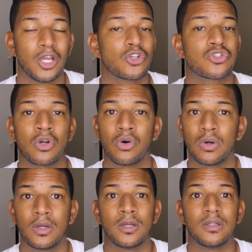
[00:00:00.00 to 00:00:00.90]

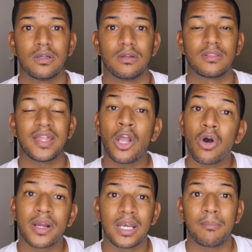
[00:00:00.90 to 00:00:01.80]
So they are
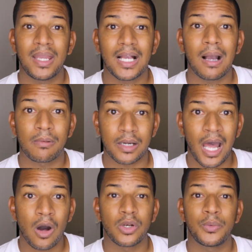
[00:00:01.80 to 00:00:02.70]
going to make up
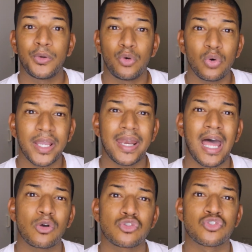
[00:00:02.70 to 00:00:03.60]
ground, and we look at
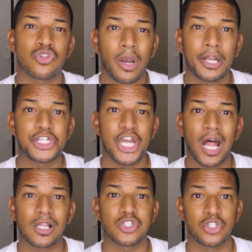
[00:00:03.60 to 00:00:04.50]
how solid
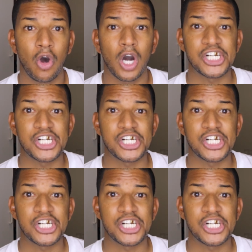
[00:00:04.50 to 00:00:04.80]
Chelsea are.